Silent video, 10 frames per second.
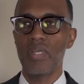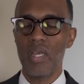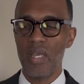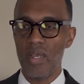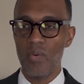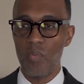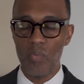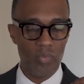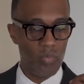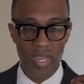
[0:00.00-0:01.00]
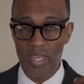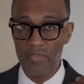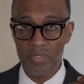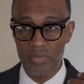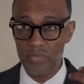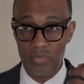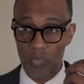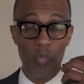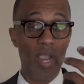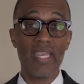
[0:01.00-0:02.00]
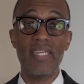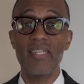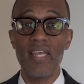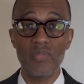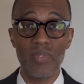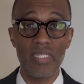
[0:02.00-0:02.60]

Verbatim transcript: uh, way of way he does what